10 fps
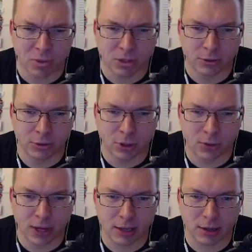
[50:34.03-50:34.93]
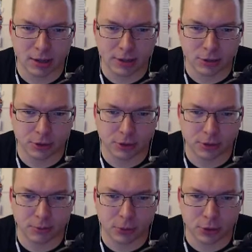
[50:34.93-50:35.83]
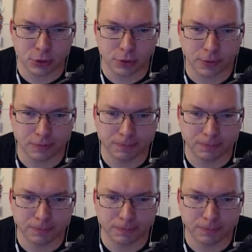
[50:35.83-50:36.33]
So I had a heat shield, I'm pretty sure.